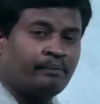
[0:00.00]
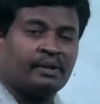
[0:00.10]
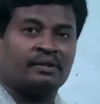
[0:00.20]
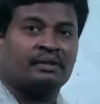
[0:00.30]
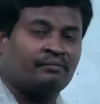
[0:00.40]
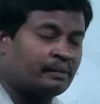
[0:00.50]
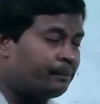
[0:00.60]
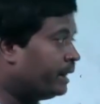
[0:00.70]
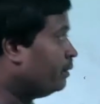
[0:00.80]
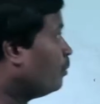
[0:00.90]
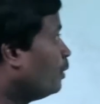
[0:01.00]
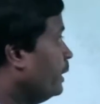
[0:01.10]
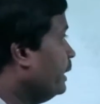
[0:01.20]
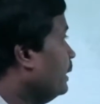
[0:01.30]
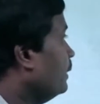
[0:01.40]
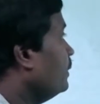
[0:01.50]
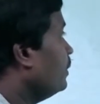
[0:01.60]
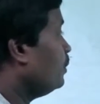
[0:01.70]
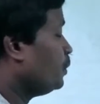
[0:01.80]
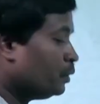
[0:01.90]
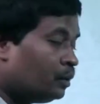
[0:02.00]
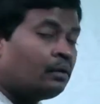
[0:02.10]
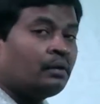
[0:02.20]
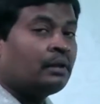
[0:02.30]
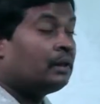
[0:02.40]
parts of the plant body. So,